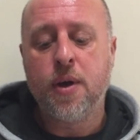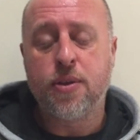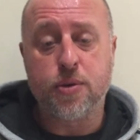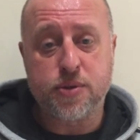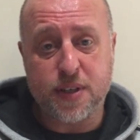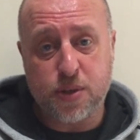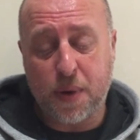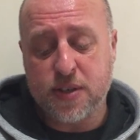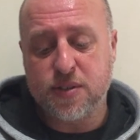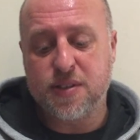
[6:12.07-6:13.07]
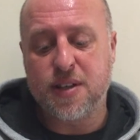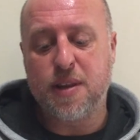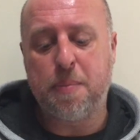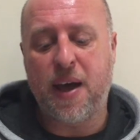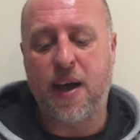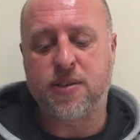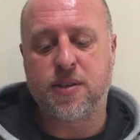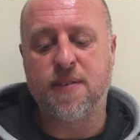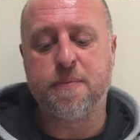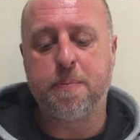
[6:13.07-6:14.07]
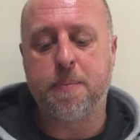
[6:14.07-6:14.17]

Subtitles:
through situations in the past, have